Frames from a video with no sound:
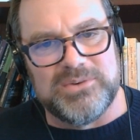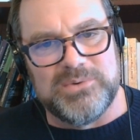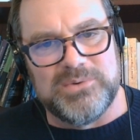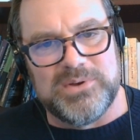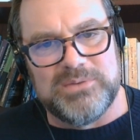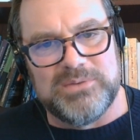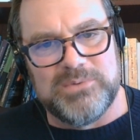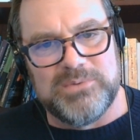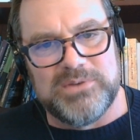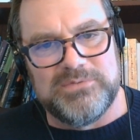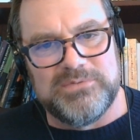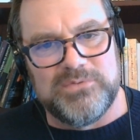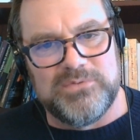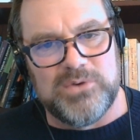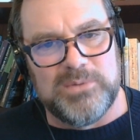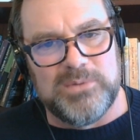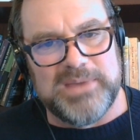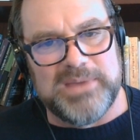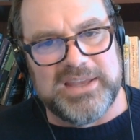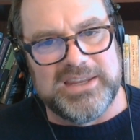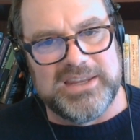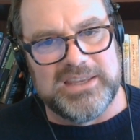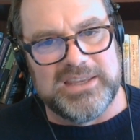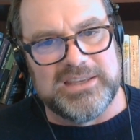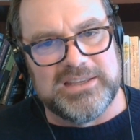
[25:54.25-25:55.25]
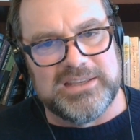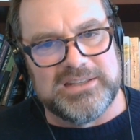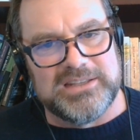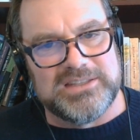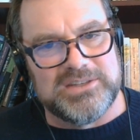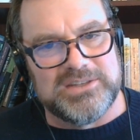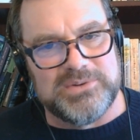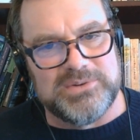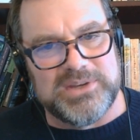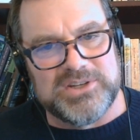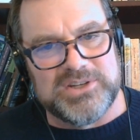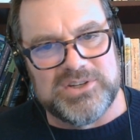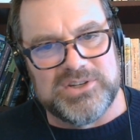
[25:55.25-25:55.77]
What what formatting
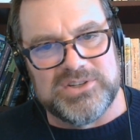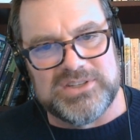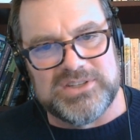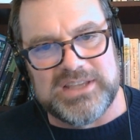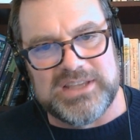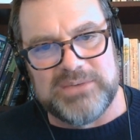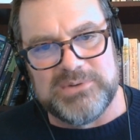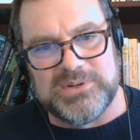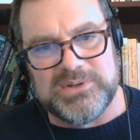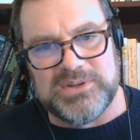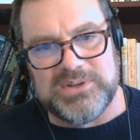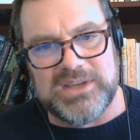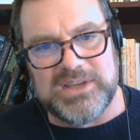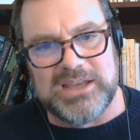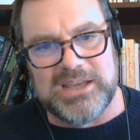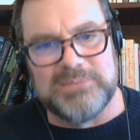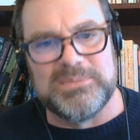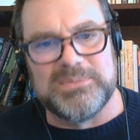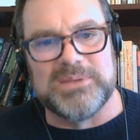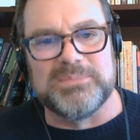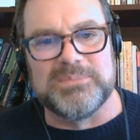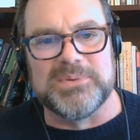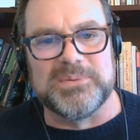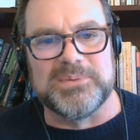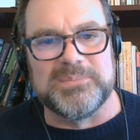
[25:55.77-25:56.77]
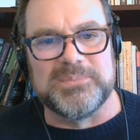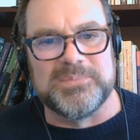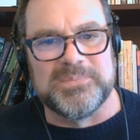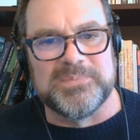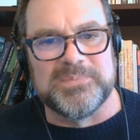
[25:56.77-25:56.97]
considerations? How would you guide people?